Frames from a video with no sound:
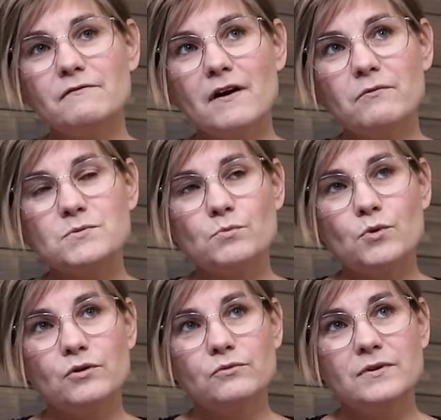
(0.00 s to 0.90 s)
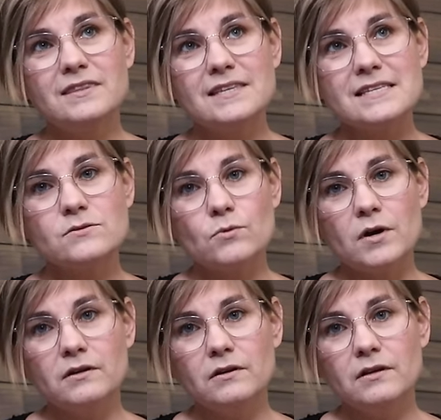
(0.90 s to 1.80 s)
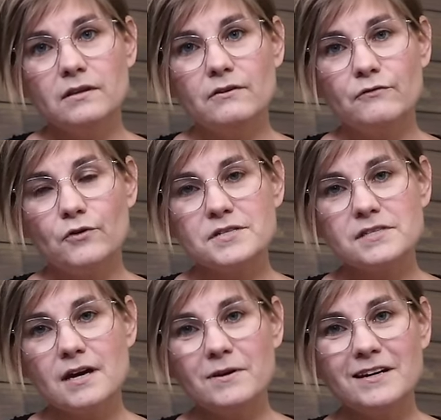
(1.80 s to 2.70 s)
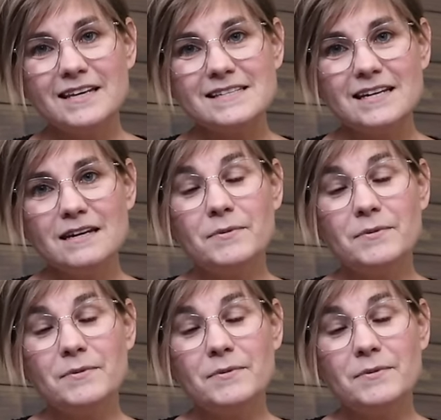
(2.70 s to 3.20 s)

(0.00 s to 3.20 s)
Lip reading: I was bored with this one the first time I knitted it,